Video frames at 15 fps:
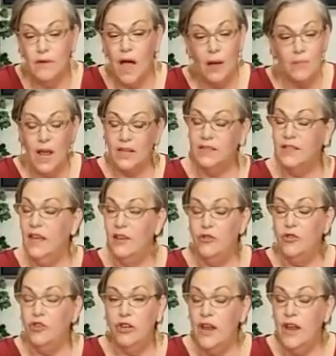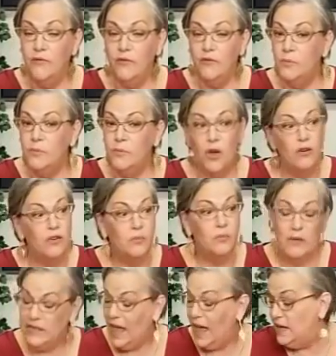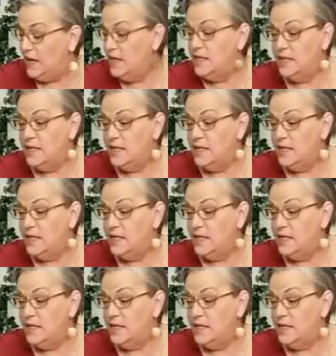not saying you shouldn't have cryptos, but that is,